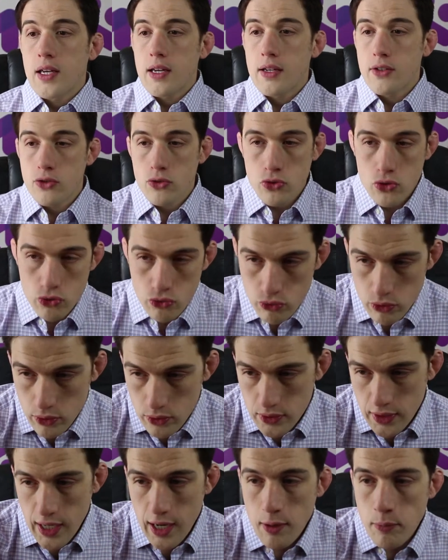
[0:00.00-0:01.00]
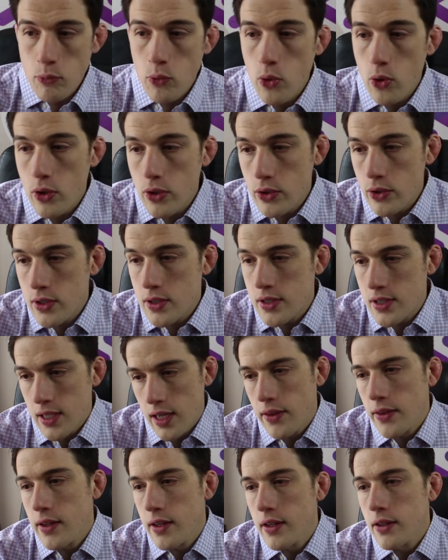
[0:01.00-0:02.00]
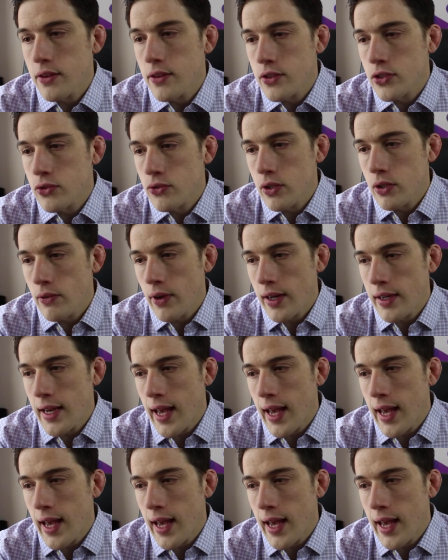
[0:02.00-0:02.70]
As you scroll down more, you can see on the screen right